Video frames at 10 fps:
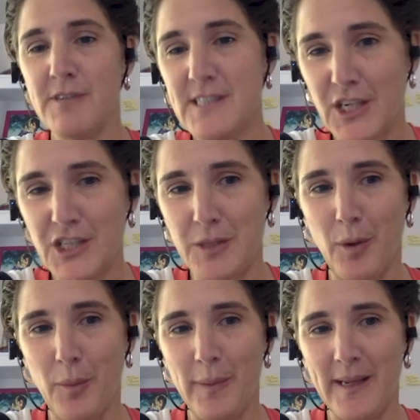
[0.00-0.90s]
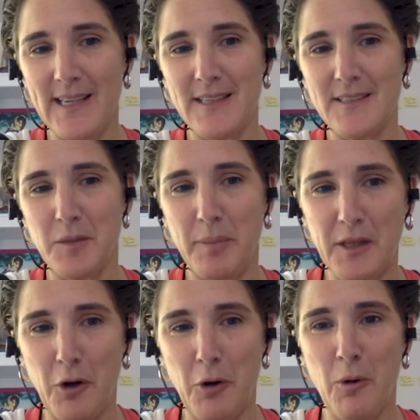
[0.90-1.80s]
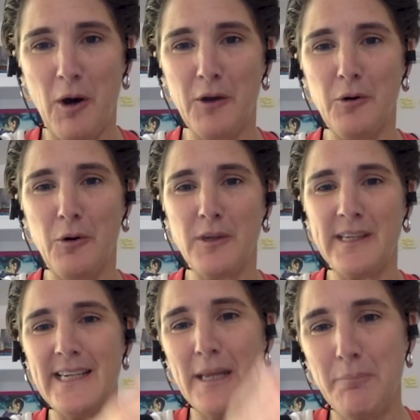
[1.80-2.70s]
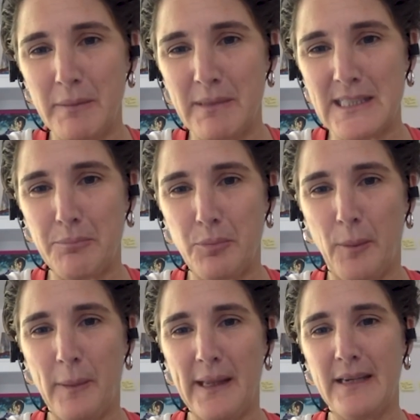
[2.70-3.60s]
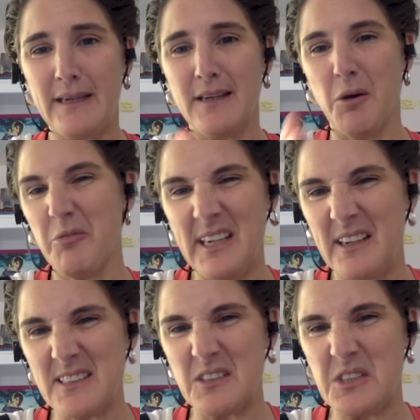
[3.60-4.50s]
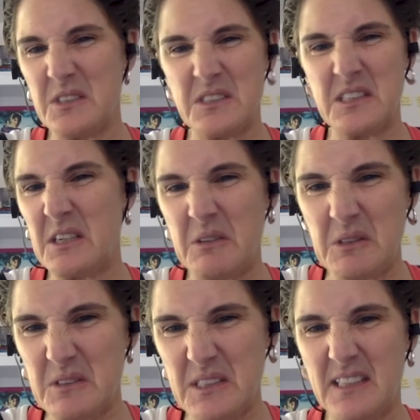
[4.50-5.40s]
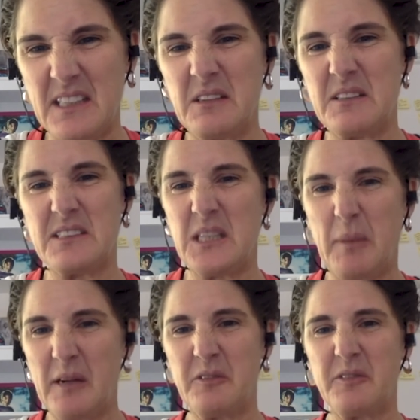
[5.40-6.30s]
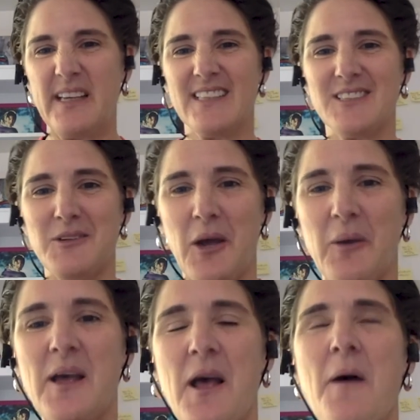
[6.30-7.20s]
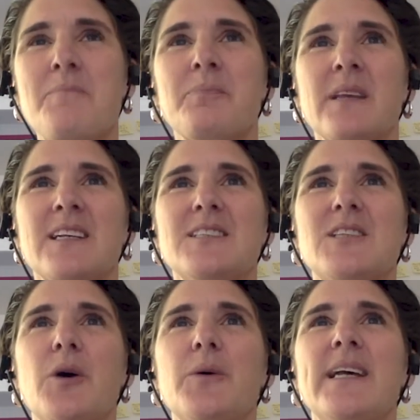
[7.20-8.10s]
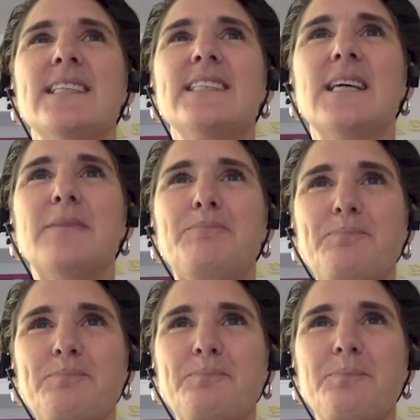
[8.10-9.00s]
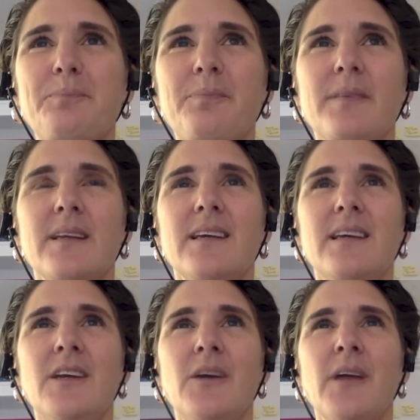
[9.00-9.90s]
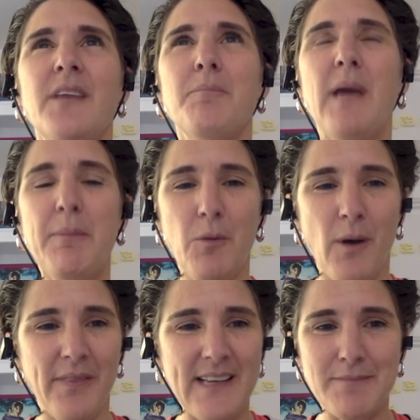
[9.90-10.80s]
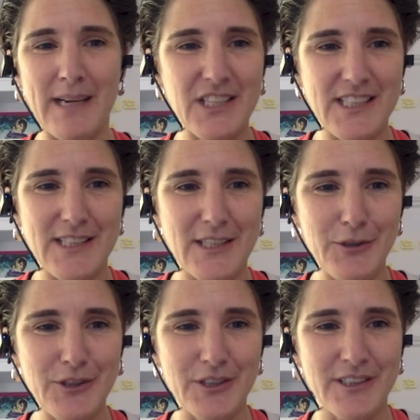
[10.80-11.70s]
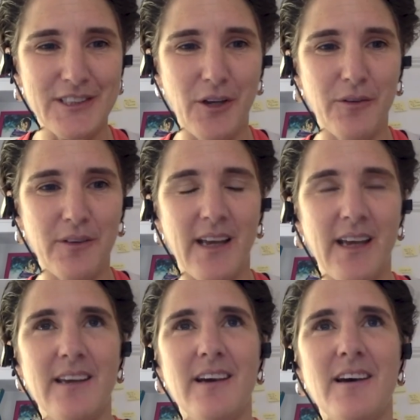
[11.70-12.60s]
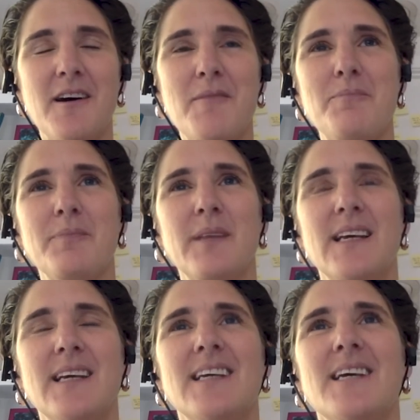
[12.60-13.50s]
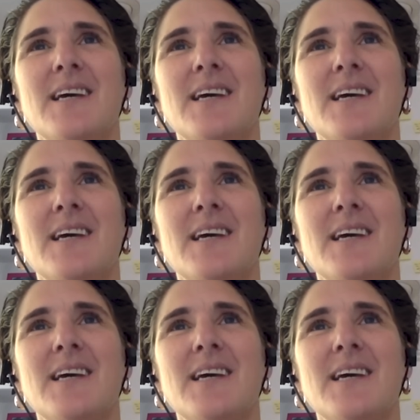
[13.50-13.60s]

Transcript: you didn't research it properly, so you picked the wrong one, or you didn't implement it properly and no one really knows how to use it, so they don't use it, they don't see the benefit, you know. So it's um you know, and I think people want these magic solutions, don't they? Um,